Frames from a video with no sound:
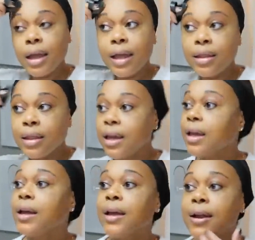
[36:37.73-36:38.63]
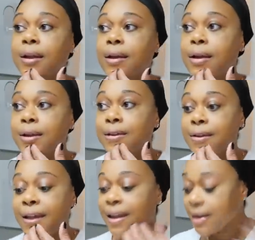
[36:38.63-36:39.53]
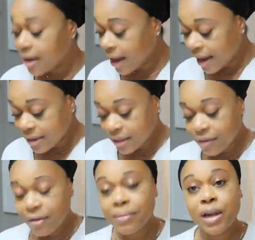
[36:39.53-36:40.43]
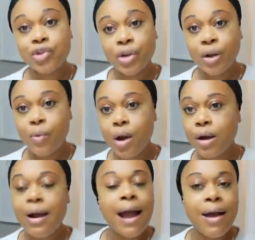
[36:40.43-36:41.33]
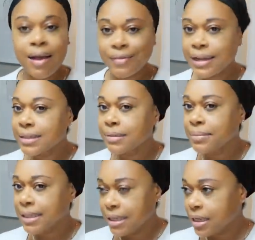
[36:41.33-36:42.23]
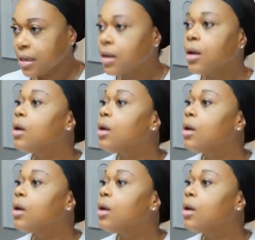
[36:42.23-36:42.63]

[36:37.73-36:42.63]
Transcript: And then at night, if I'm not drinking water, I'll have like some tea